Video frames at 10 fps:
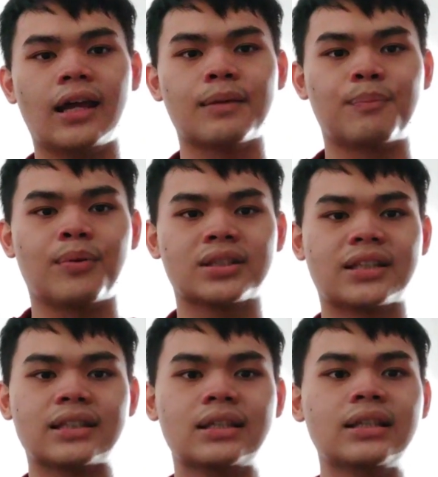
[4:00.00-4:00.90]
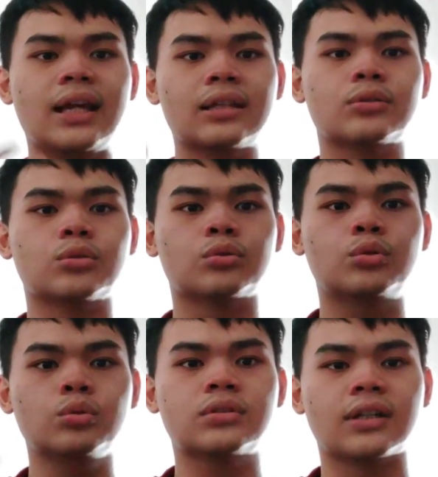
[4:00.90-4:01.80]
and procrastinate to
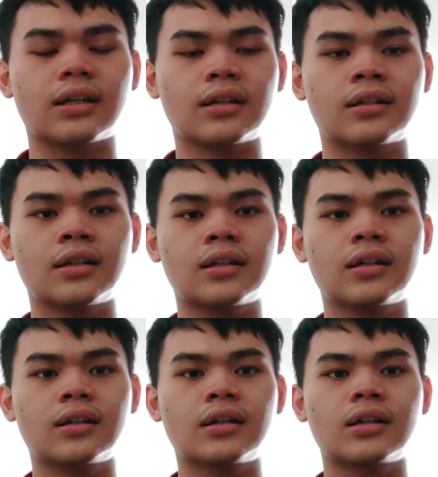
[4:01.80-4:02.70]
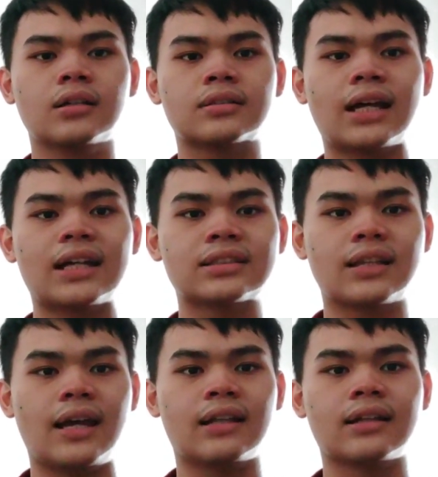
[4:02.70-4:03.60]
do the
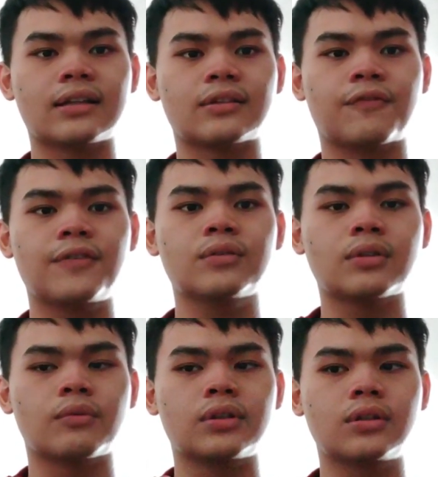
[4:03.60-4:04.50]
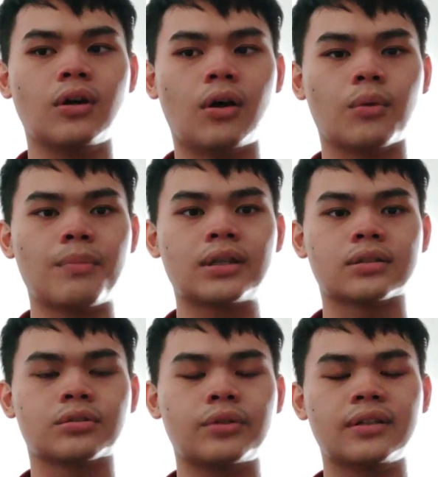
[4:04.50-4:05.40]
task and like to film the video or make
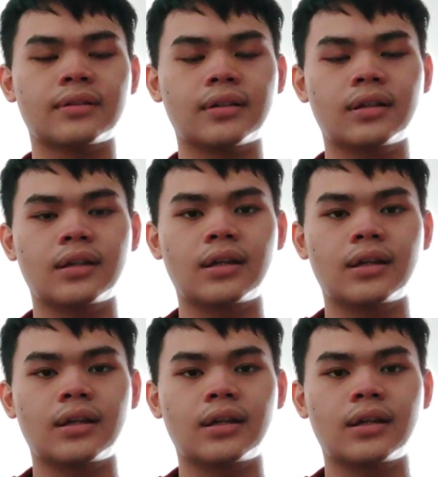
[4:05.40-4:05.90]
the screen.